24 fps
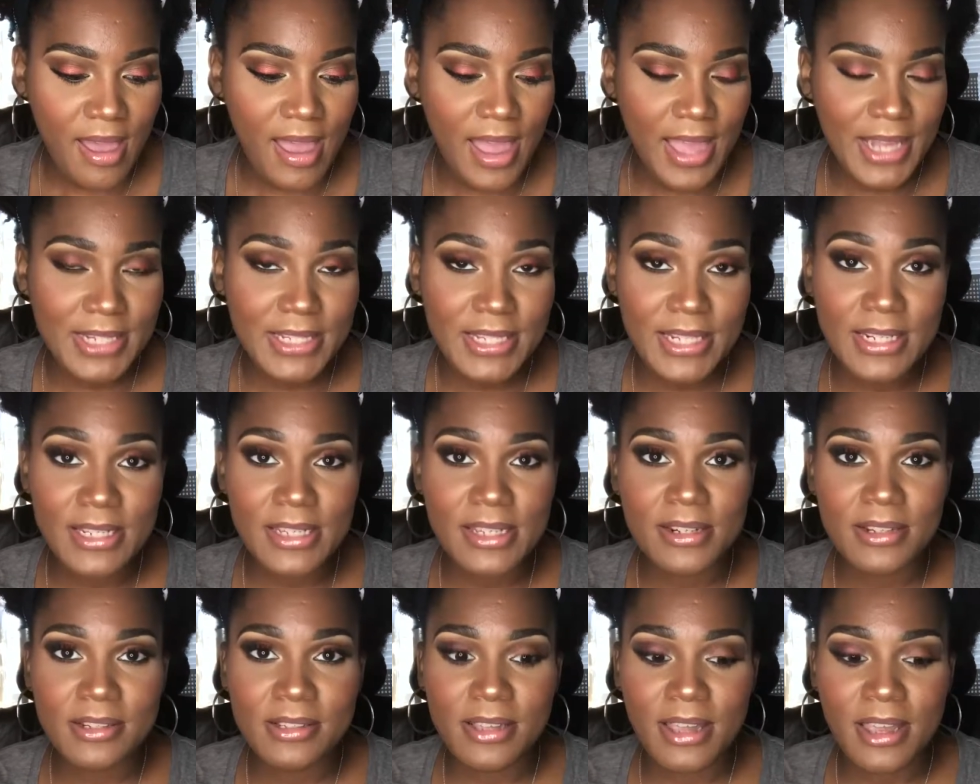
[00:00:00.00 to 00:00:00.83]
I didn't
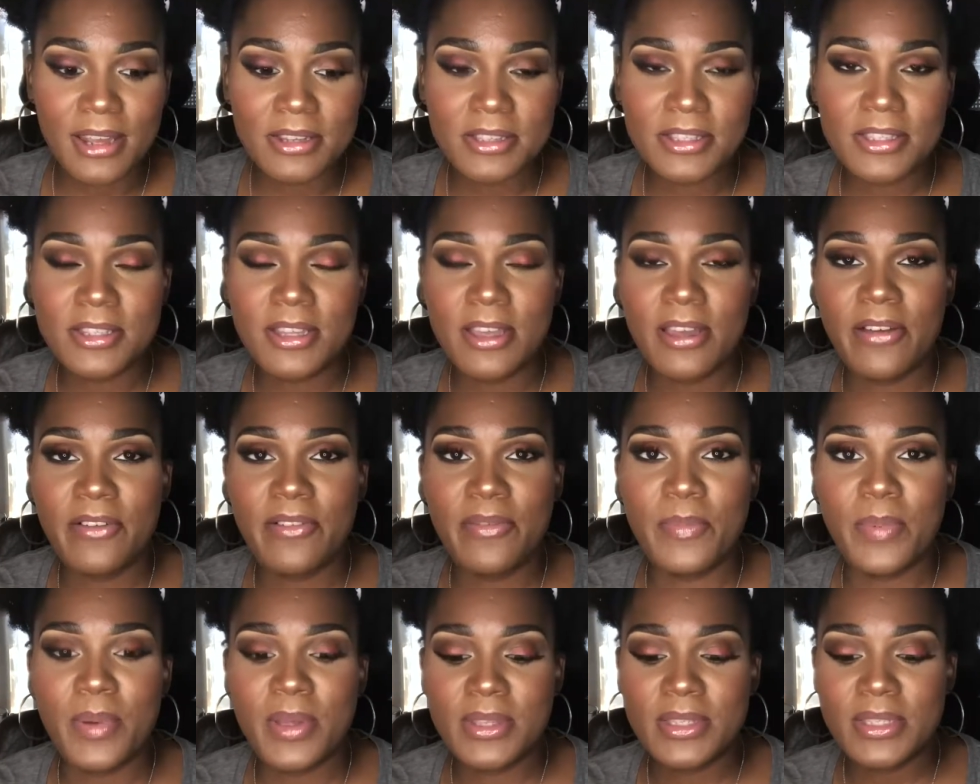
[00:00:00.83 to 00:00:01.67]
get a lot of stuff,
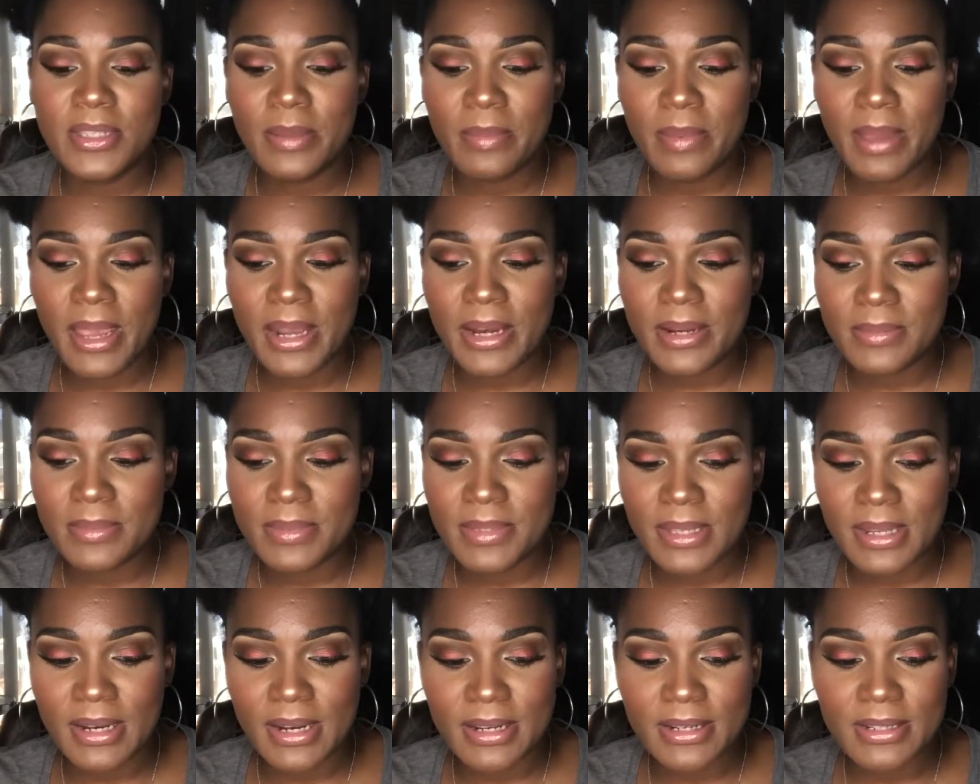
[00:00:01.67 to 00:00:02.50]
but some
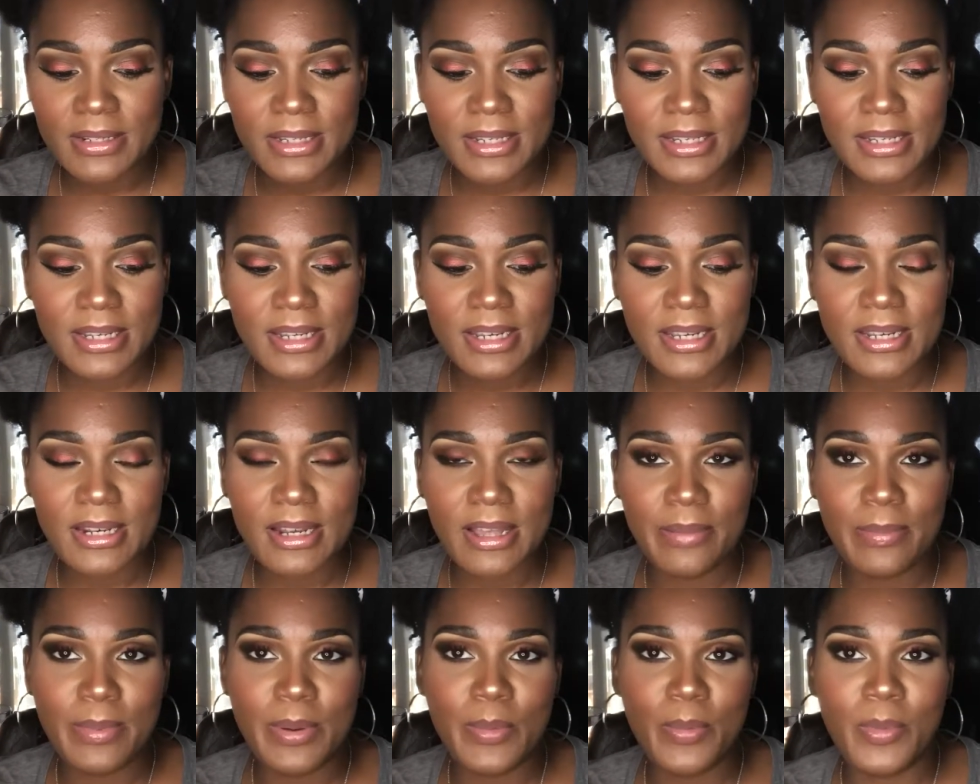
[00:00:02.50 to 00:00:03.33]
items that I did get
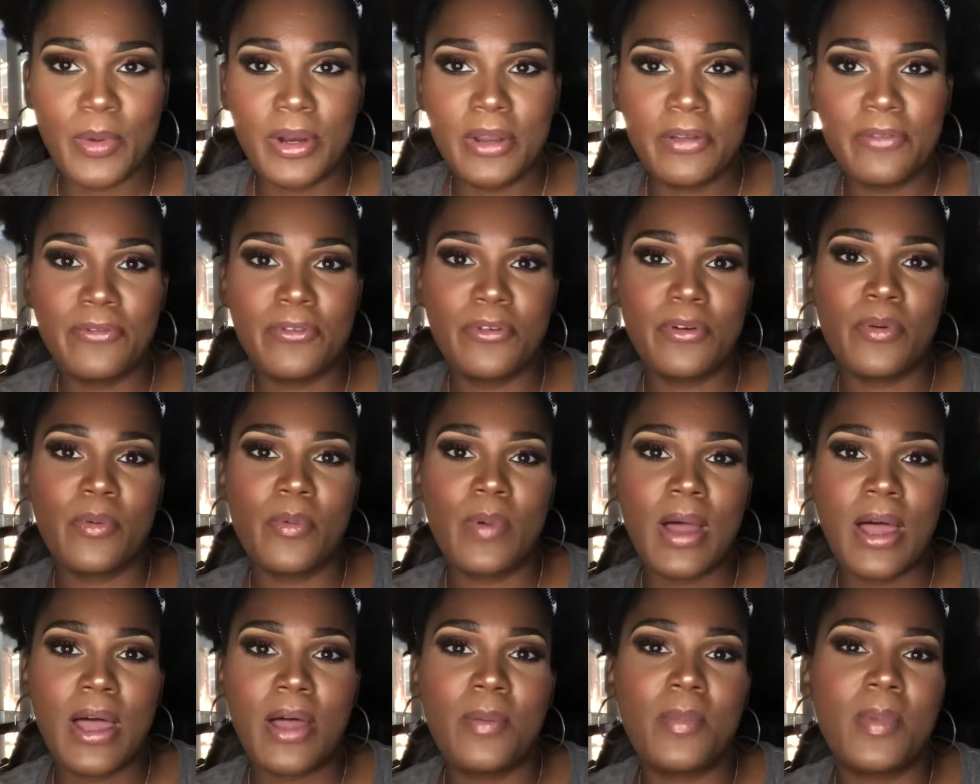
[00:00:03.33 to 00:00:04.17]
I've been wanting for a
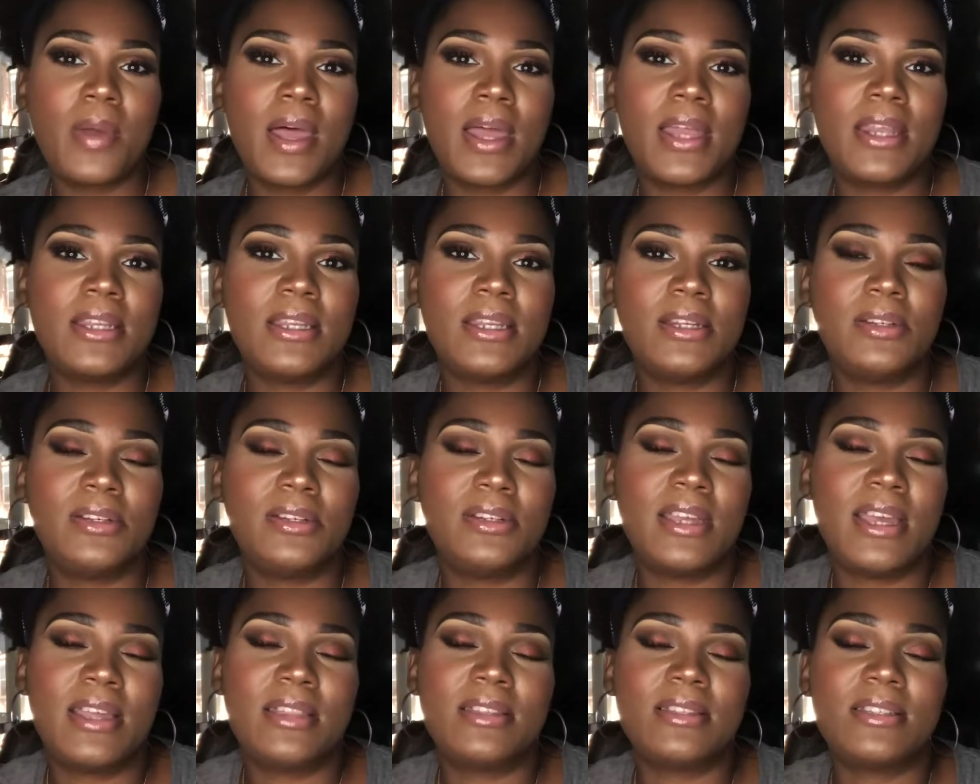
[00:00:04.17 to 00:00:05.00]
while, but I
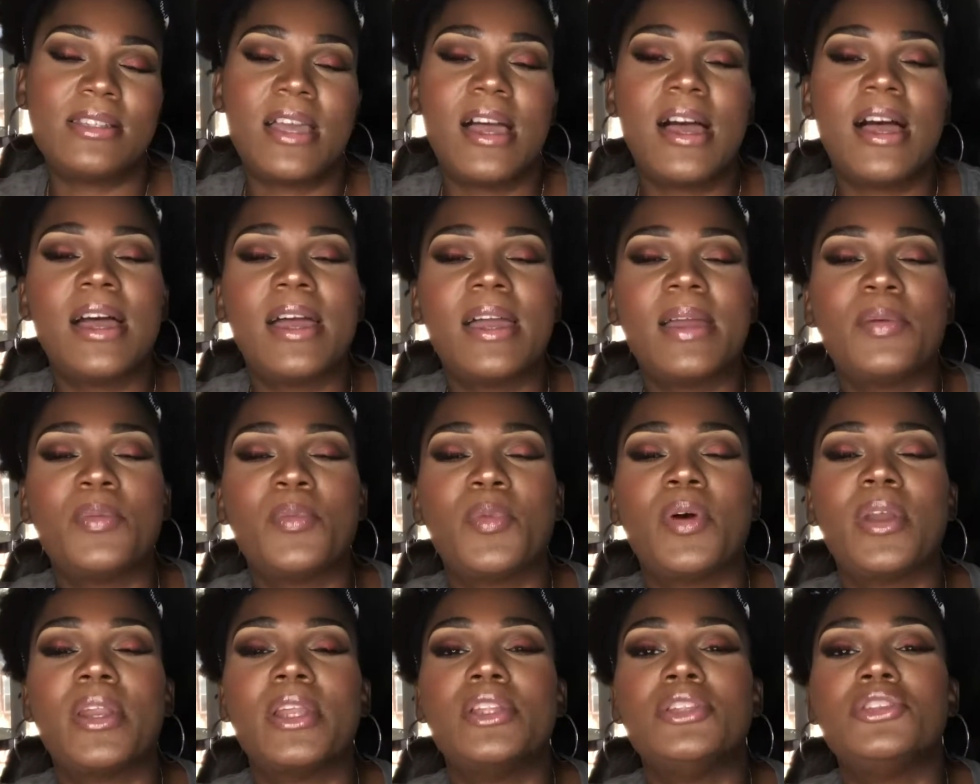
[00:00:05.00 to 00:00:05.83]
didn't at the time
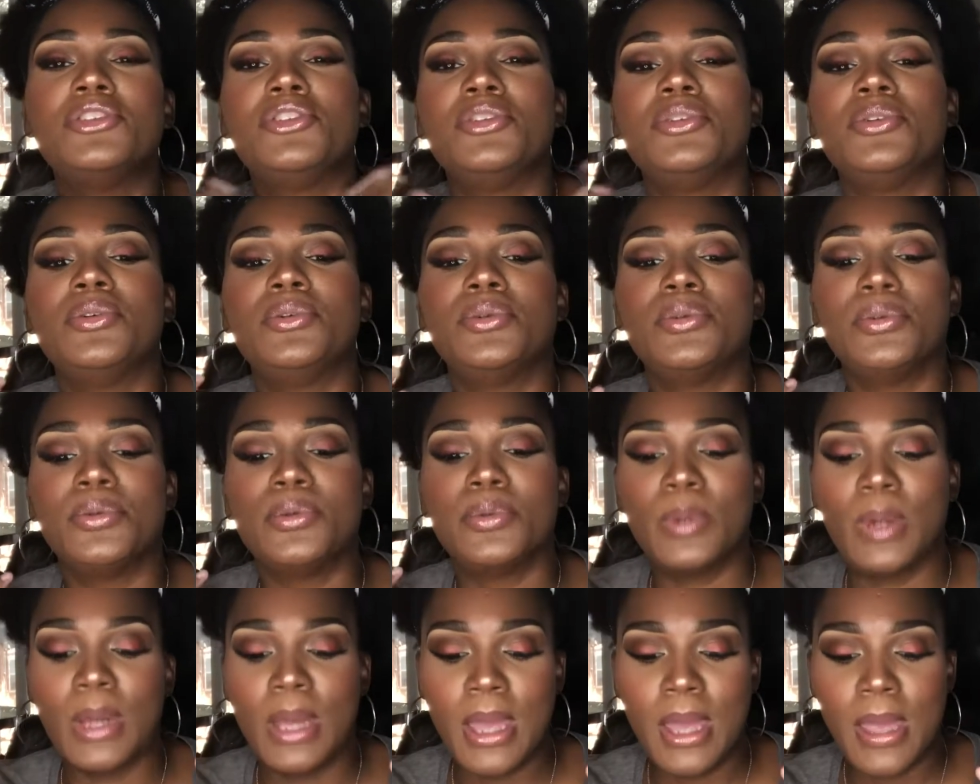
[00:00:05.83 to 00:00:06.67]
wanted
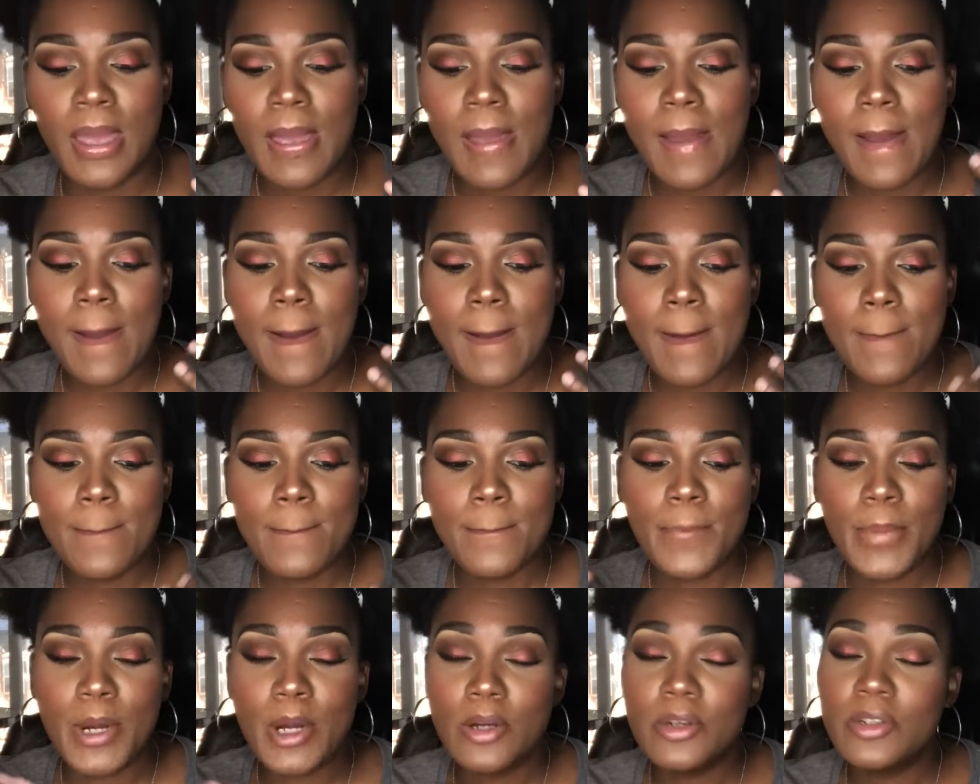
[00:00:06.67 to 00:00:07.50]
to
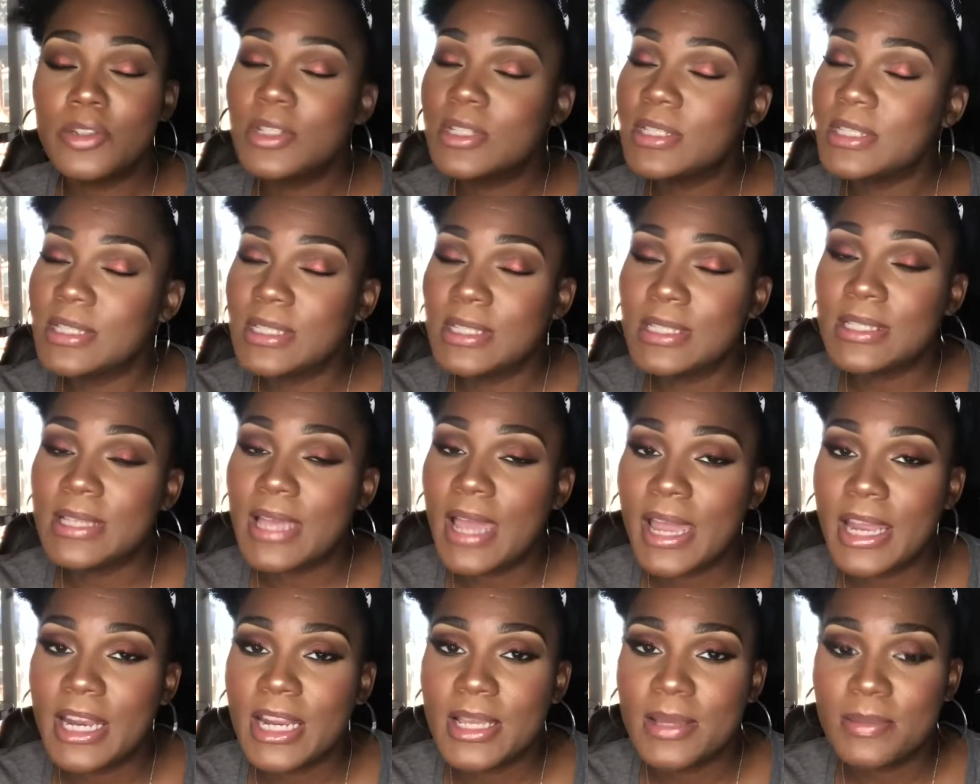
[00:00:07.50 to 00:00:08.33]
purchase these
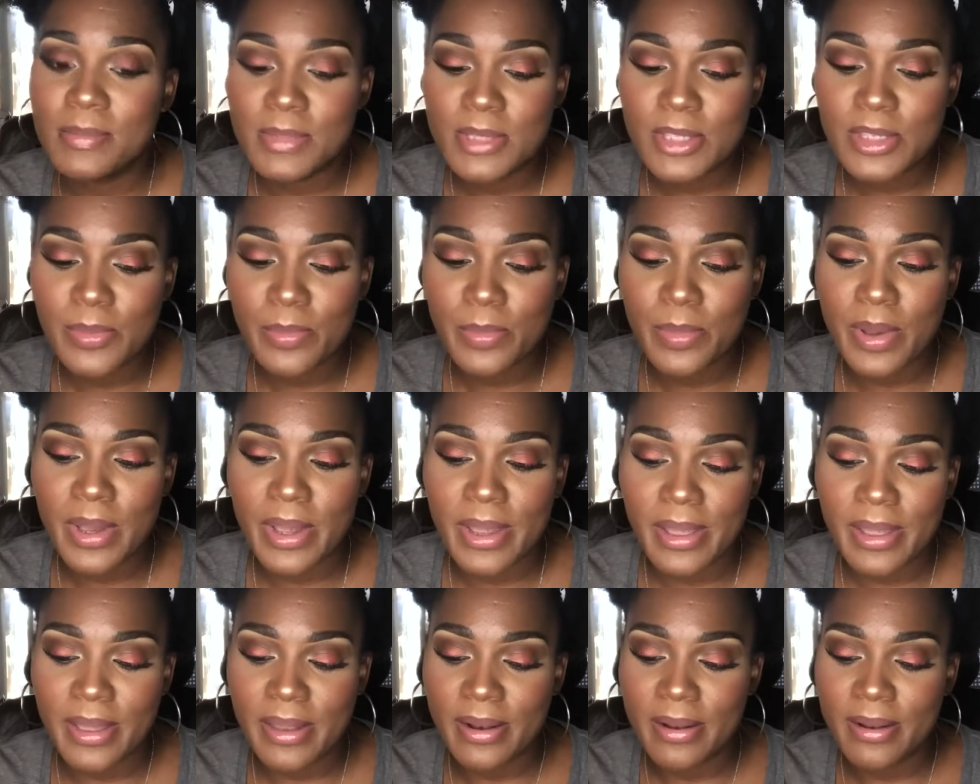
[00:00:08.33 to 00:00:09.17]
items,
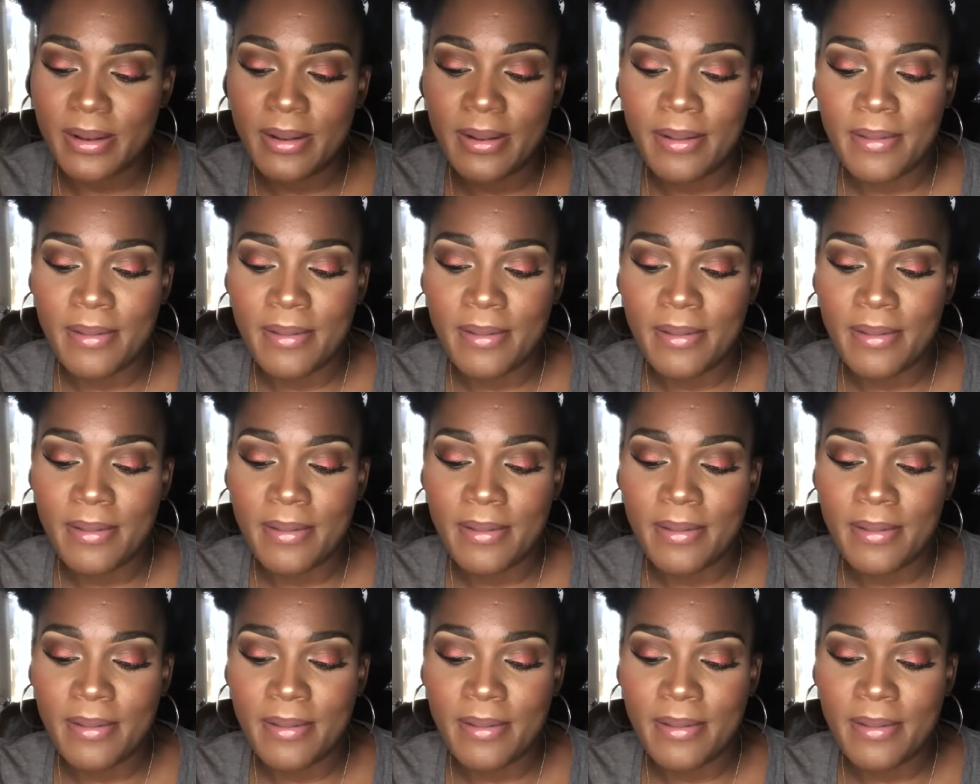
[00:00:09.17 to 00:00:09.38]
but